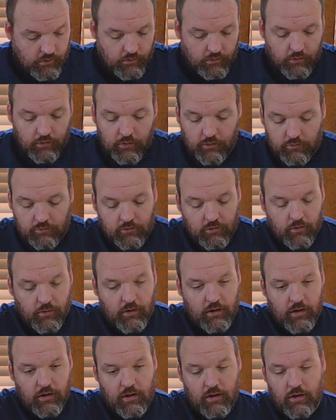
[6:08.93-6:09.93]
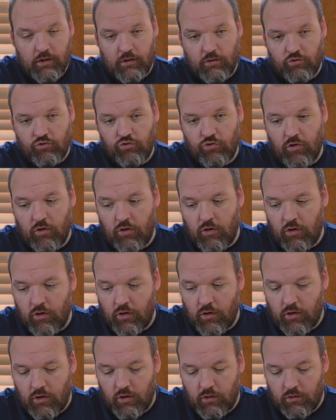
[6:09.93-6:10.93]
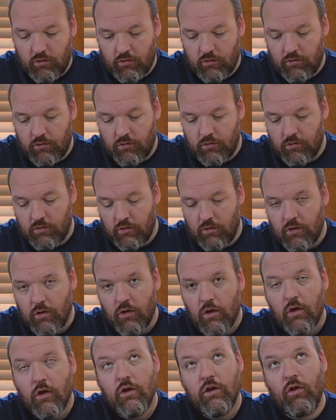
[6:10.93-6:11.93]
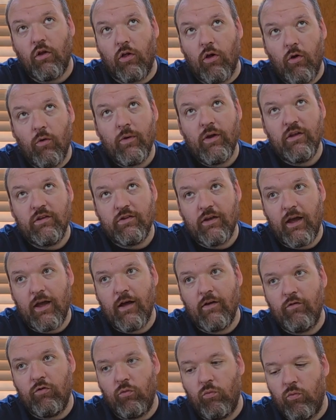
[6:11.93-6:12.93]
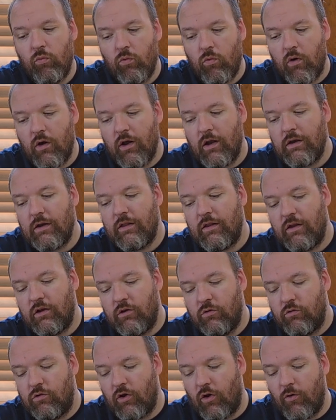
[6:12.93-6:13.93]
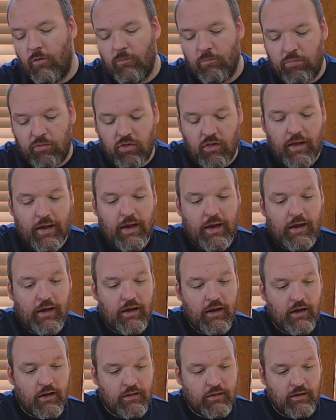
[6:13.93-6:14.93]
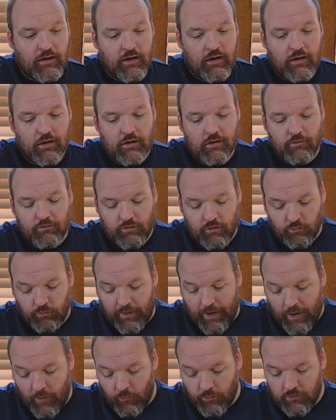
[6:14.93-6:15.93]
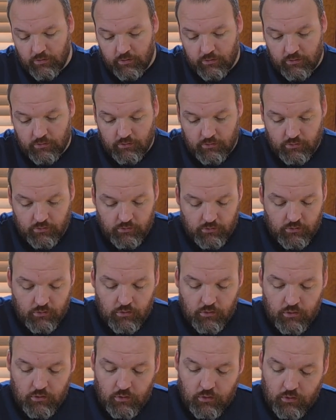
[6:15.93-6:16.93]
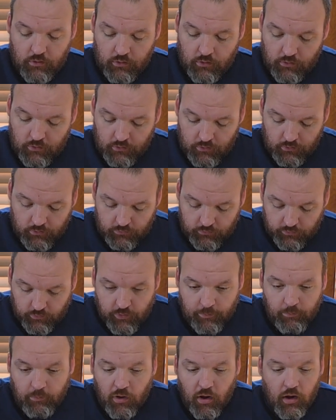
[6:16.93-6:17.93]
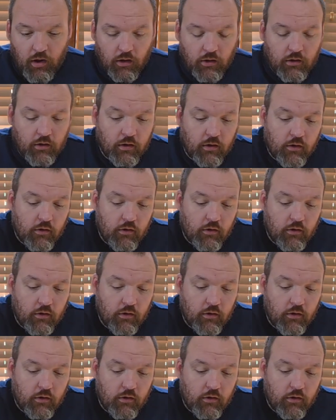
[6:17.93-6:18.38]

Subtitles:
Let's go ahead and draw. You'll always have one that you don't play at the end of the round. So the monk.